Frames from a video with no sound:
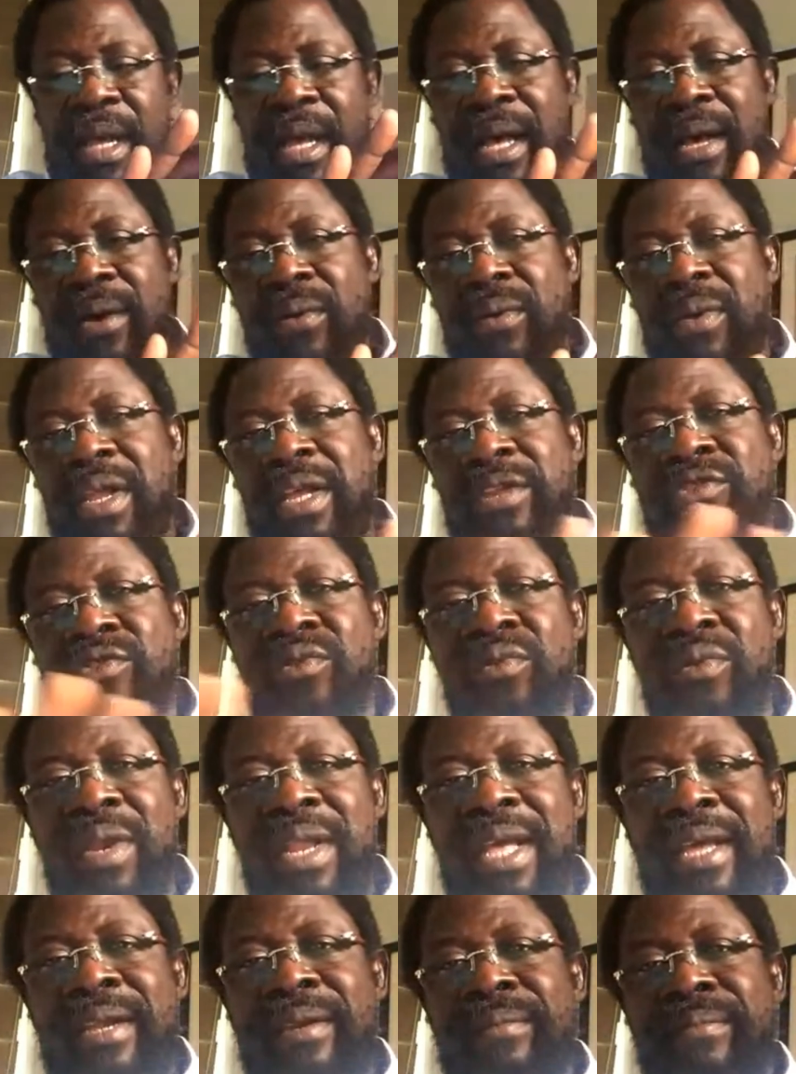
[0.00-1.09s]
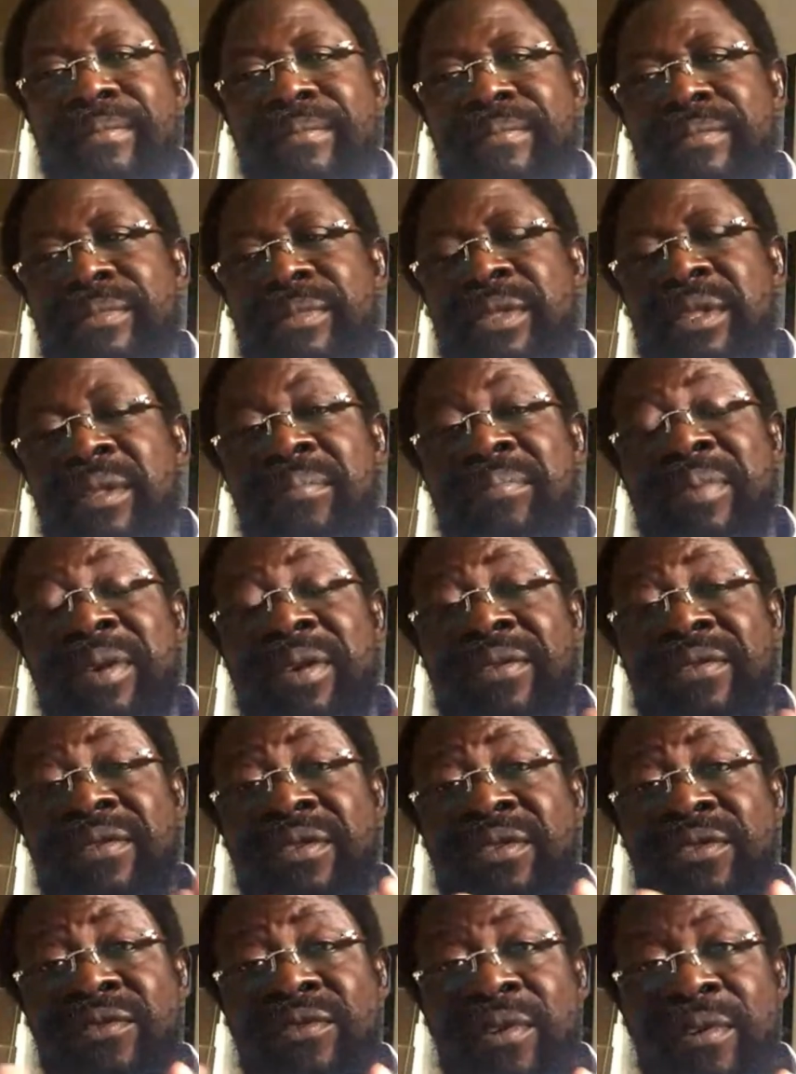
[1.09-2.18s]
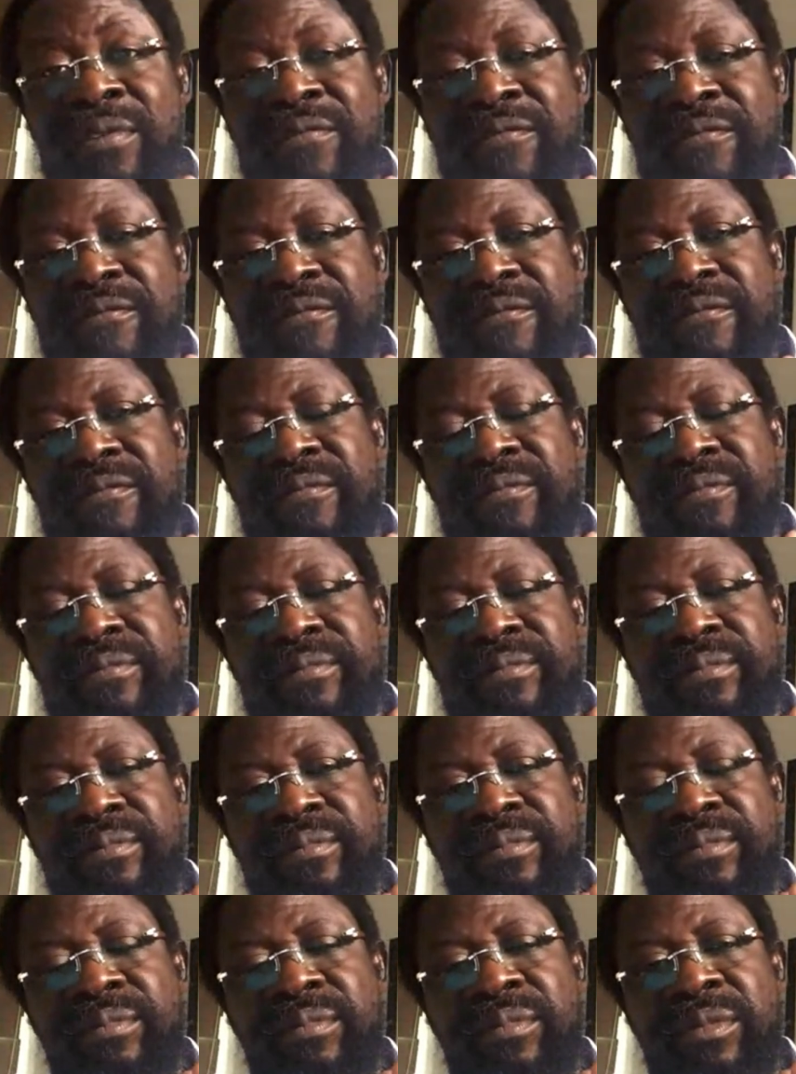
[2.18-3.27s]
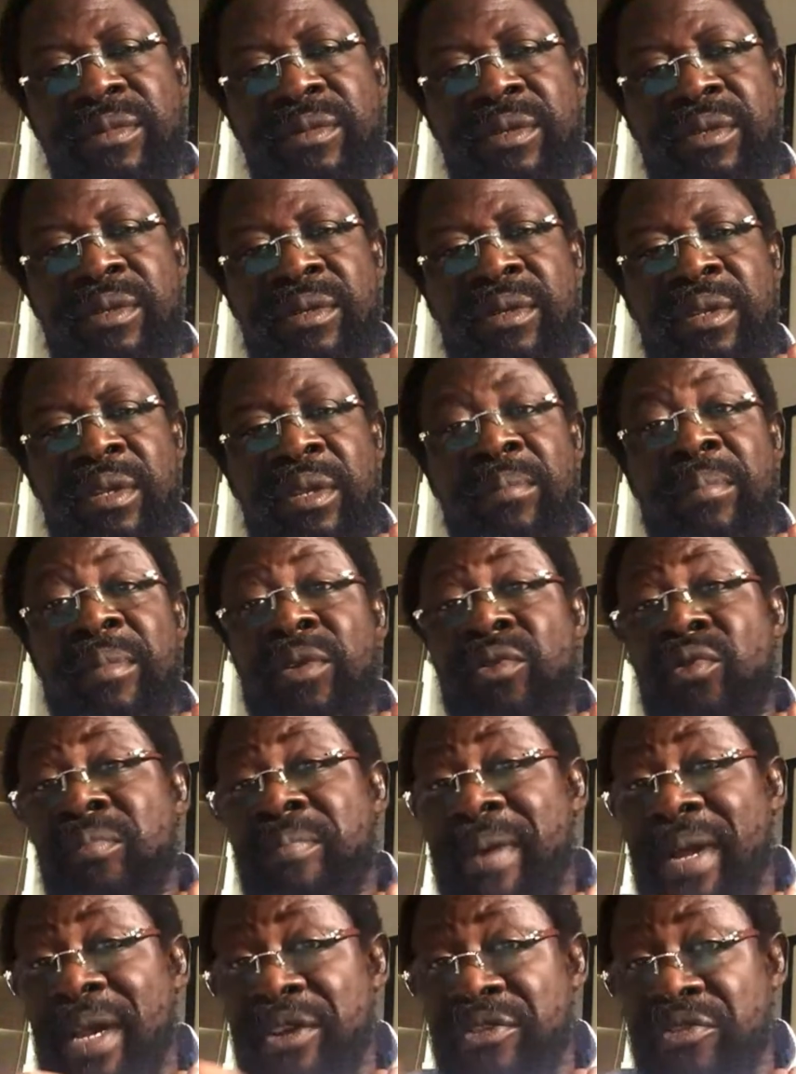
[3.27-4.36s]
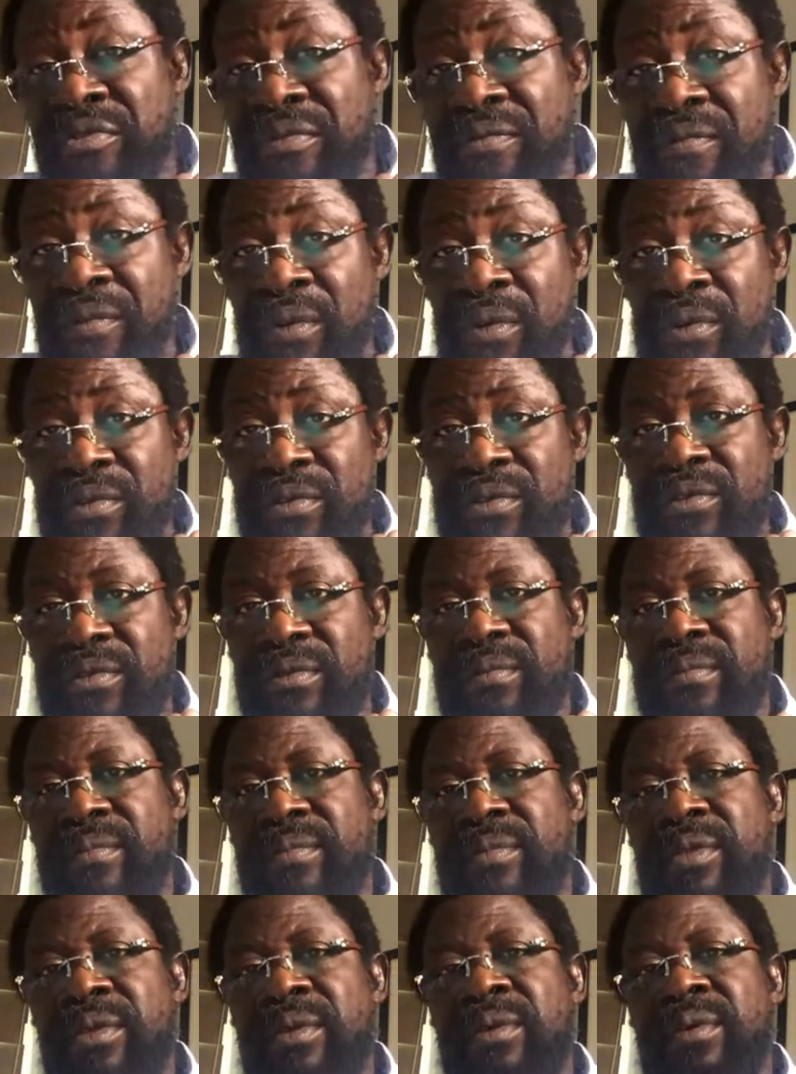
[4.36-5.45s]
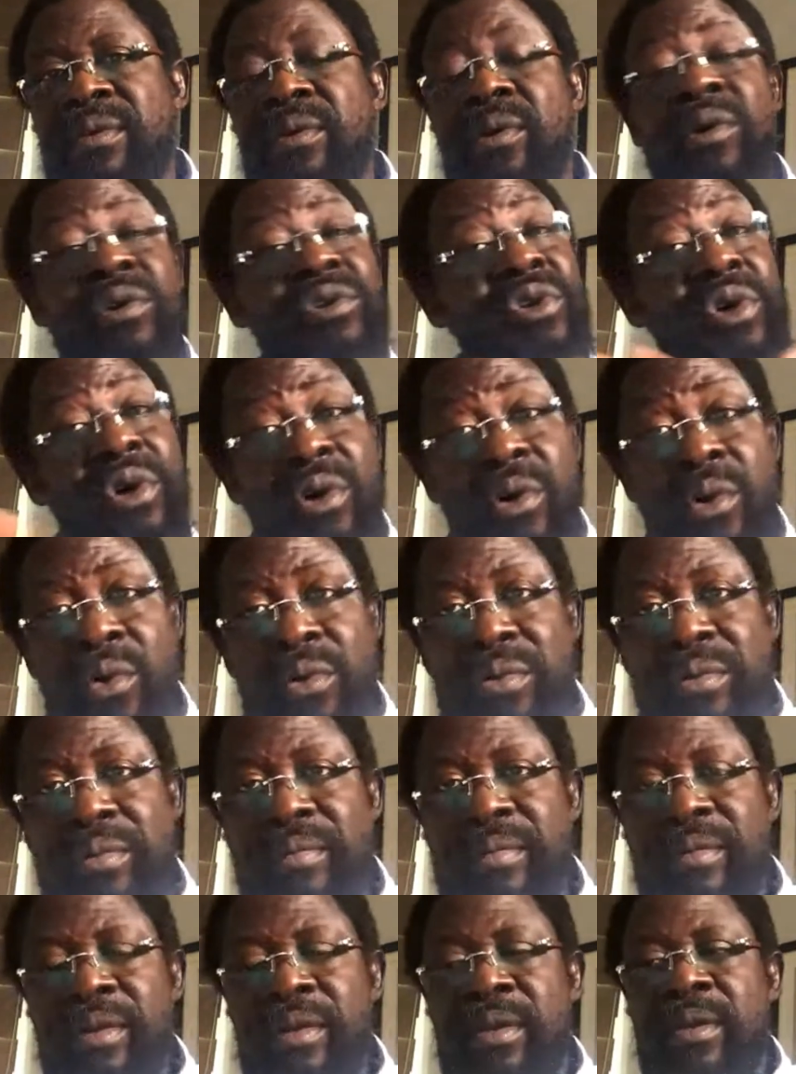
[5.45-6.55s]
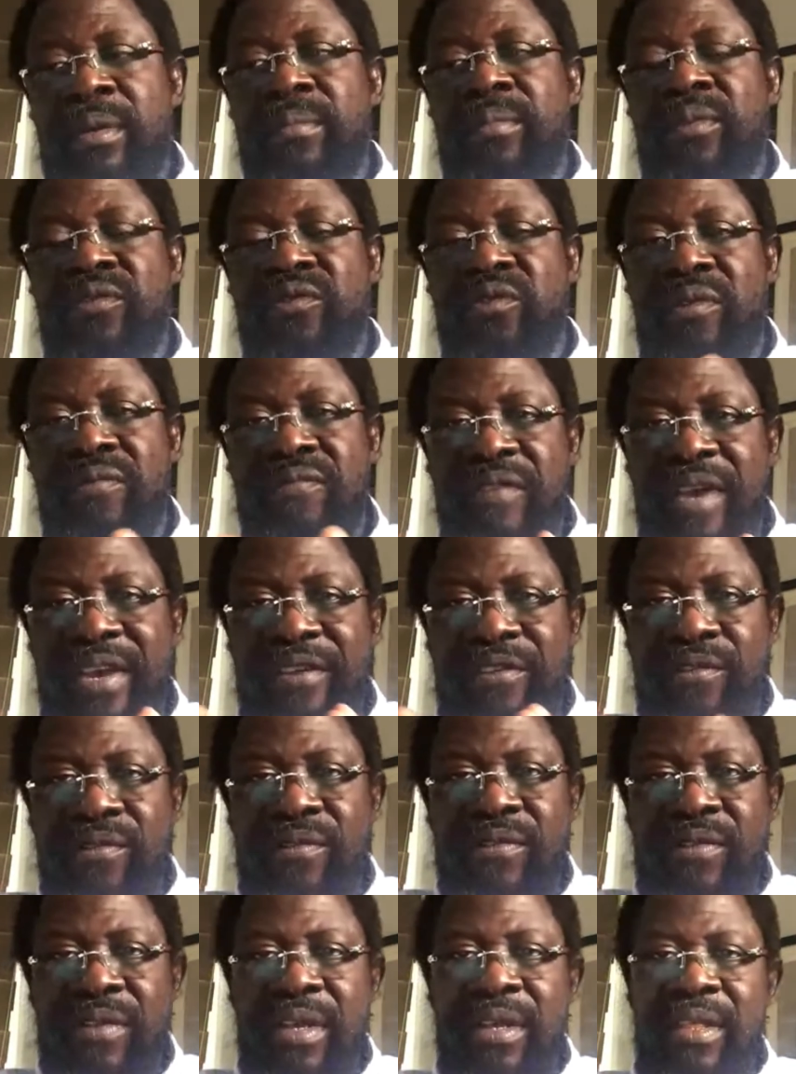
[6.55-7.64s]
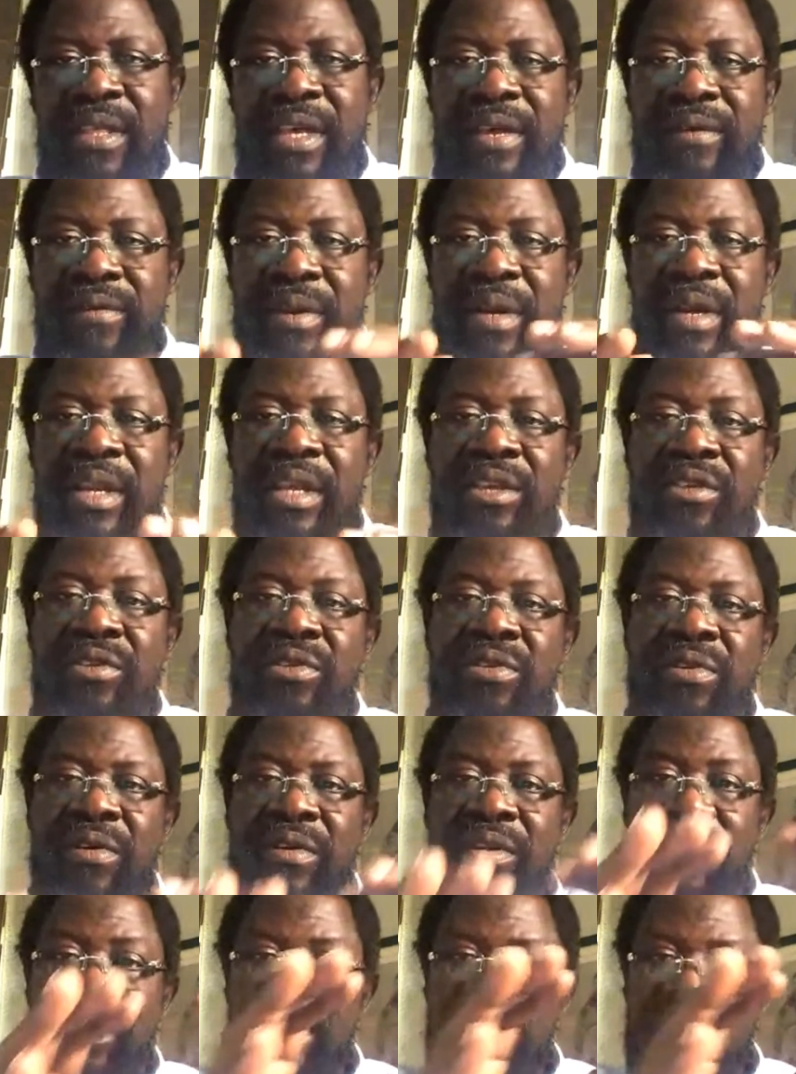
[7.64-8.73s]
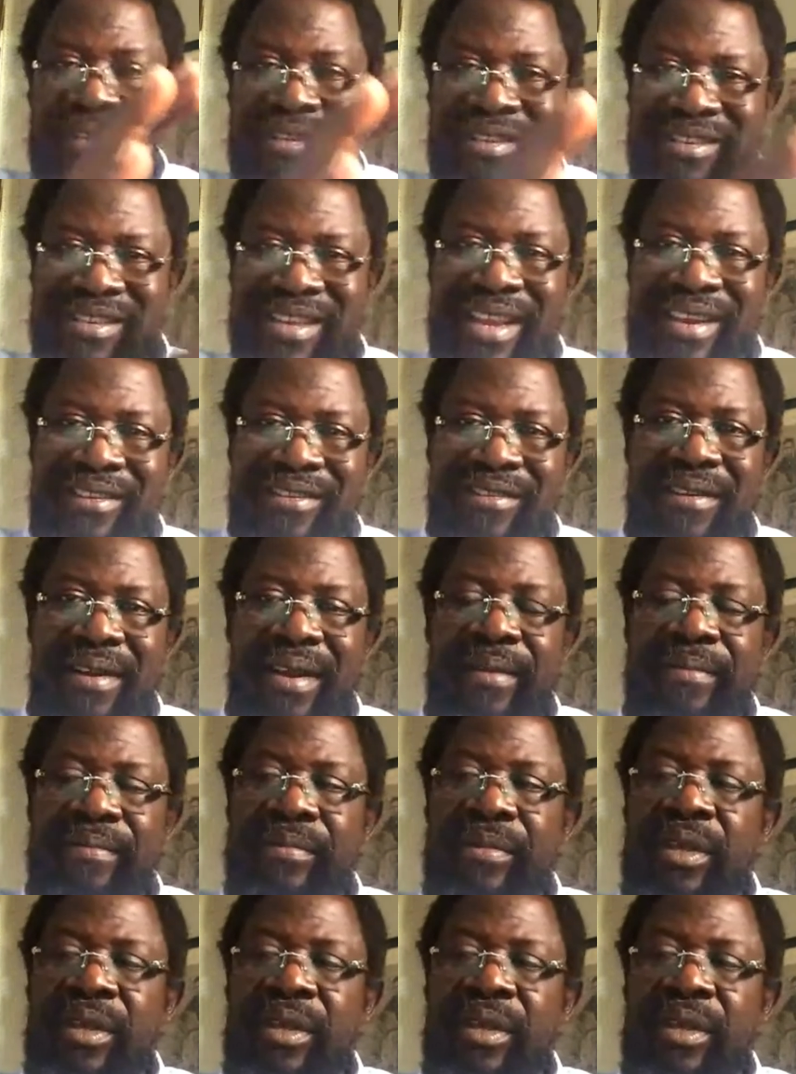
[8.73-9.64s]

I'll let you learn the basis of the Middle Belt Revolt on your own. But suffice to say that religion is central.